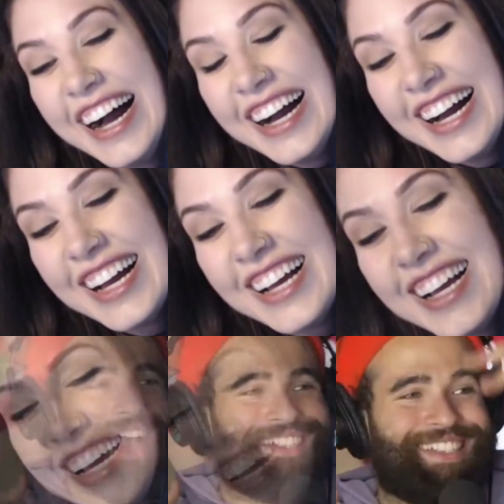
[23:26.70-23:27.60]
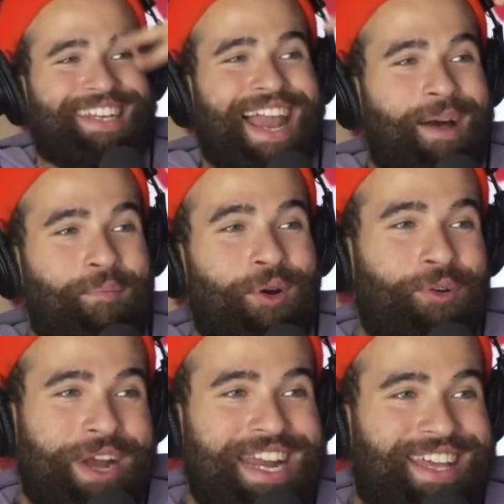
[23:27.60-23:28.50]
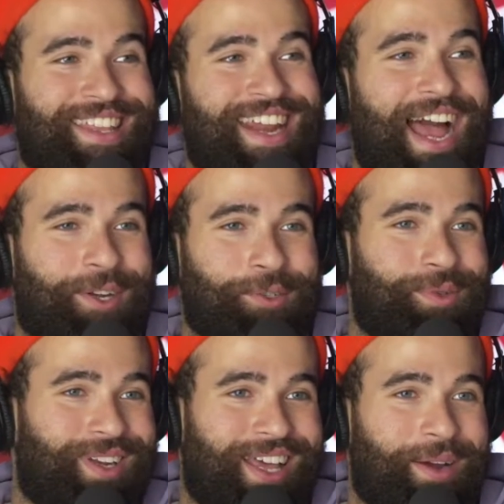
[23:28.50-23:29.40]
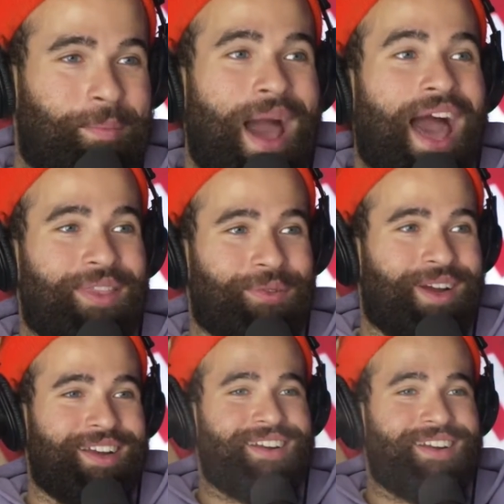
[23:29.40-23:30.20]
I imagine it's a lot more reading than actual like math, right?